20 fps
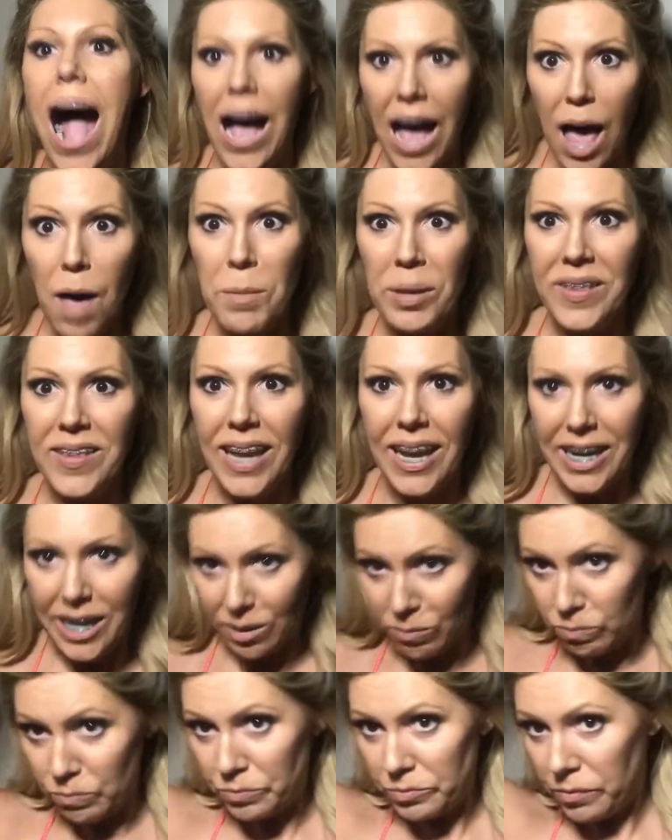I'm
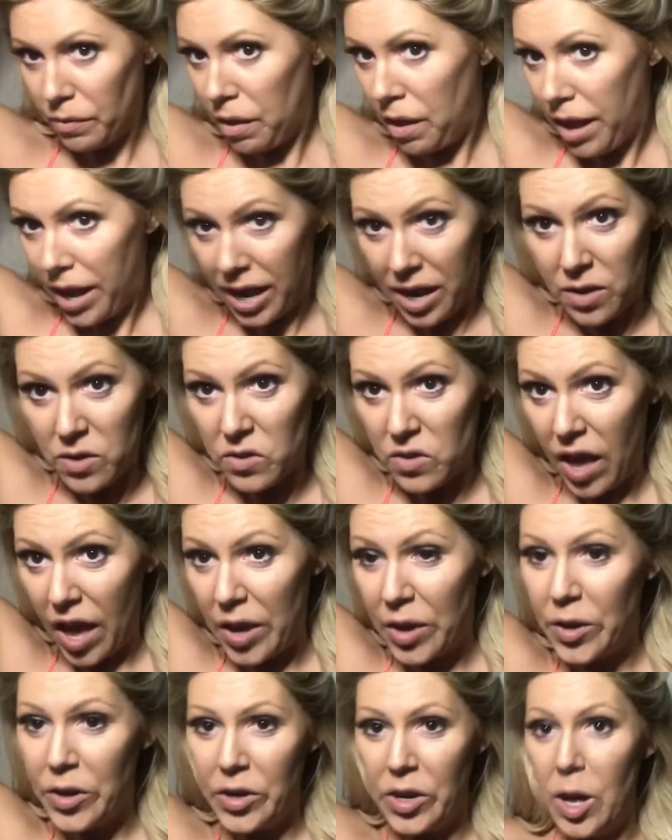excited because I
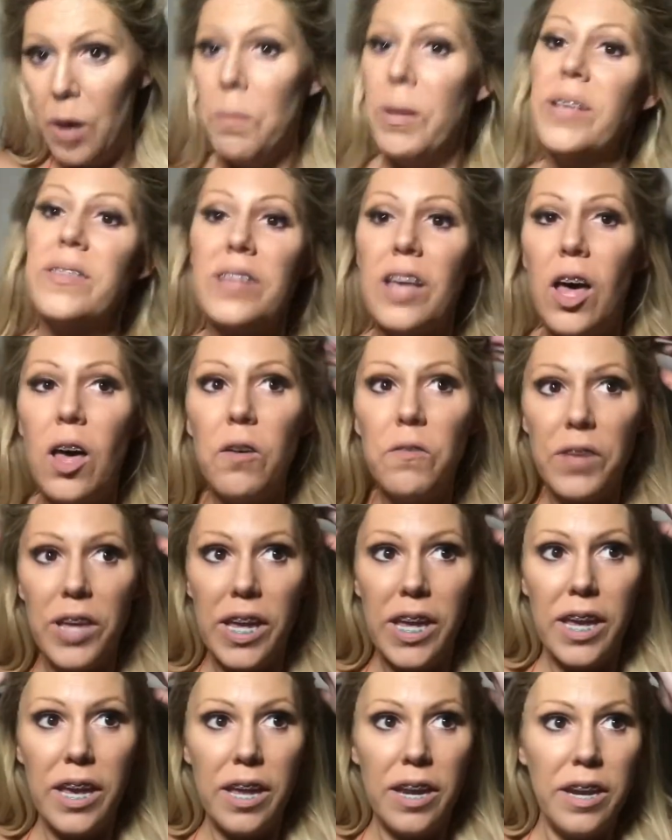couldn't help myself,
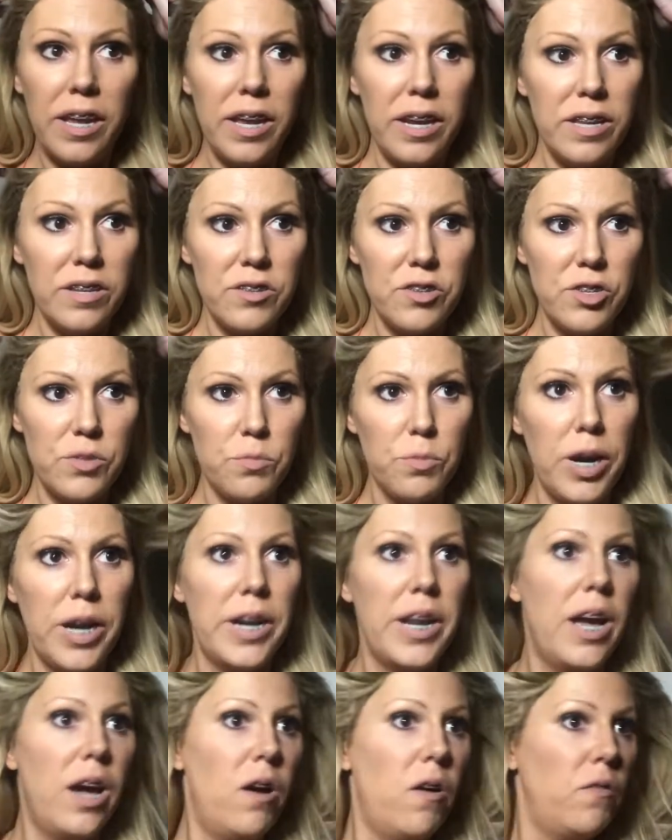and it is right
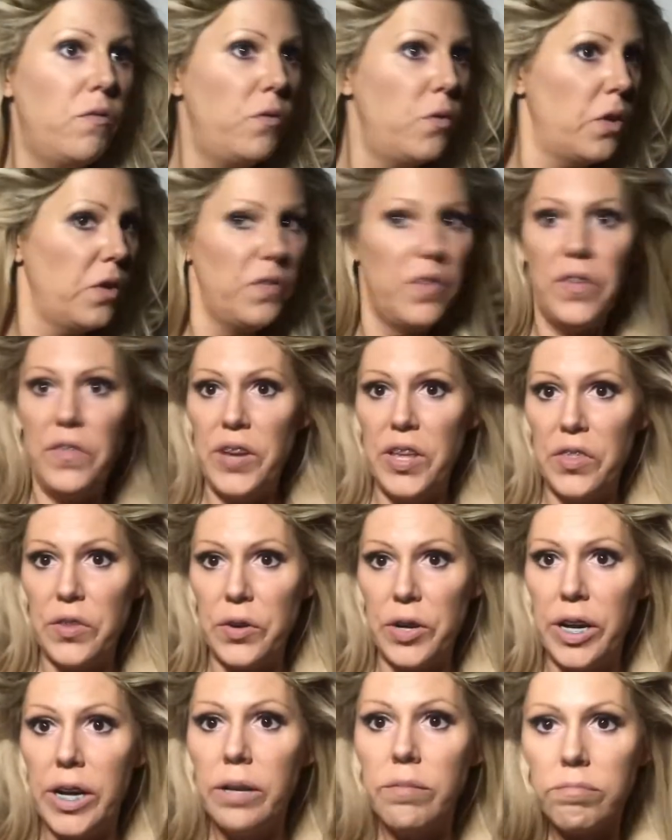now
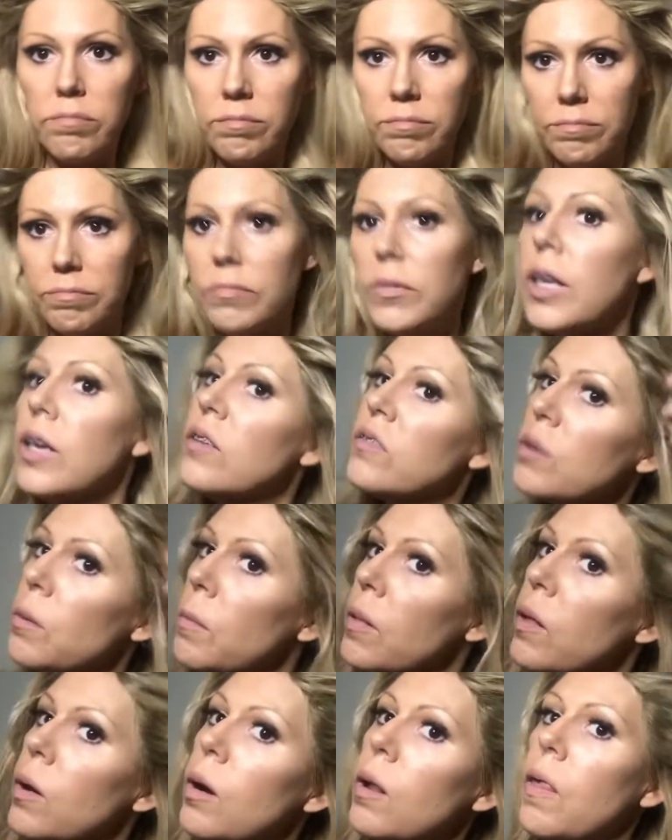4:53, so I'm
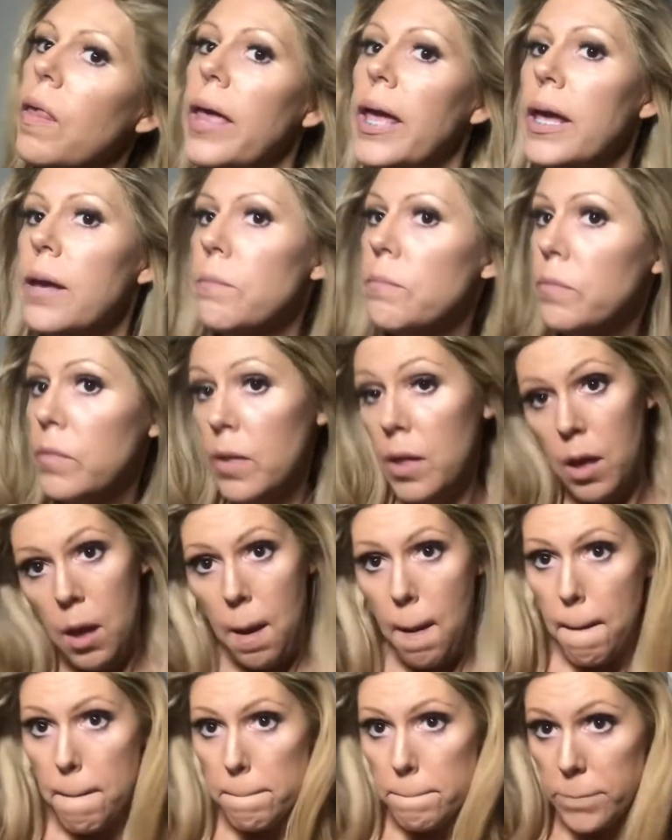a little late,
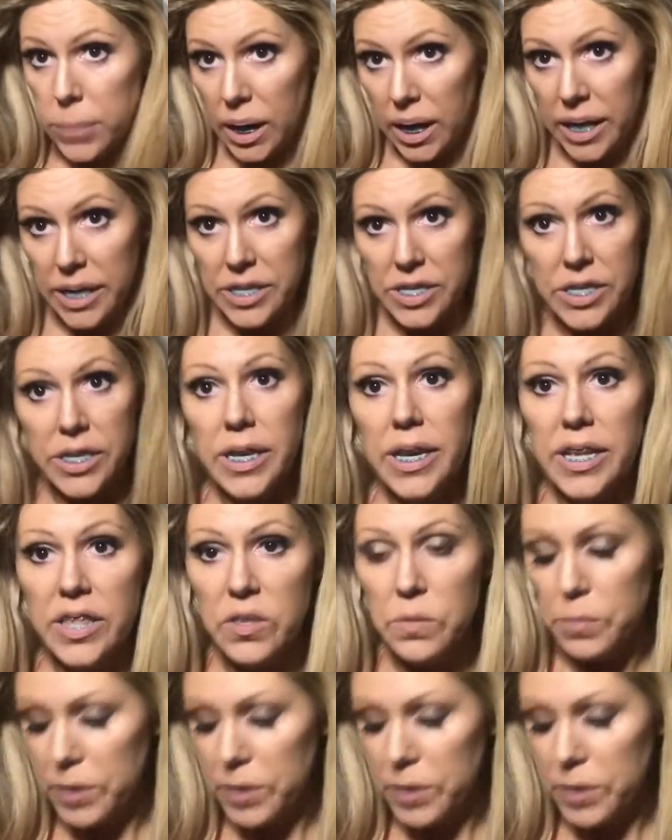but it's